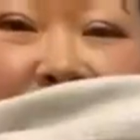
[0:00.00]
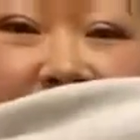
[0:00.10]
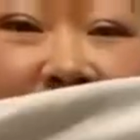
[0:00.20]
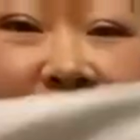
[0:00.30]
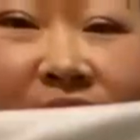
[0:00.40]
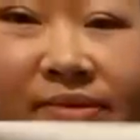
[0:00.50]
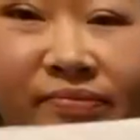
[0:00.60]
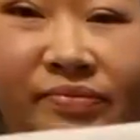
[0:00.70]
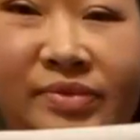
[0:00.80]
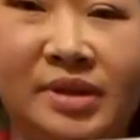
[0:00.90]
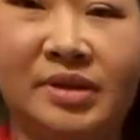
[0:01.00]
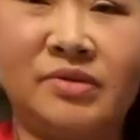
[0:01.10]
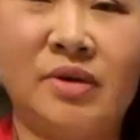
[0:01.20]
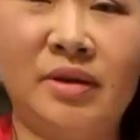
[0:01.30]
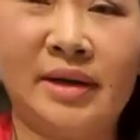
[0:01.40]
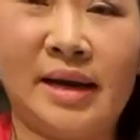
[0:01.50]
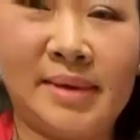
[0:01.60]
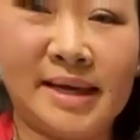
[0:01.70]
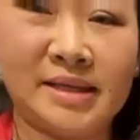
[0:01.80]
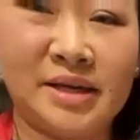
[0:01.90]
You just roll it up
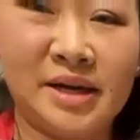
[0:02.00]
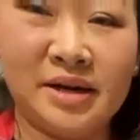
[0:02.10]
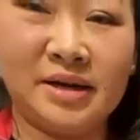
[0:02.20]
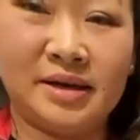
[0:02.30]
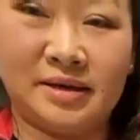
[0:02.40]
like so.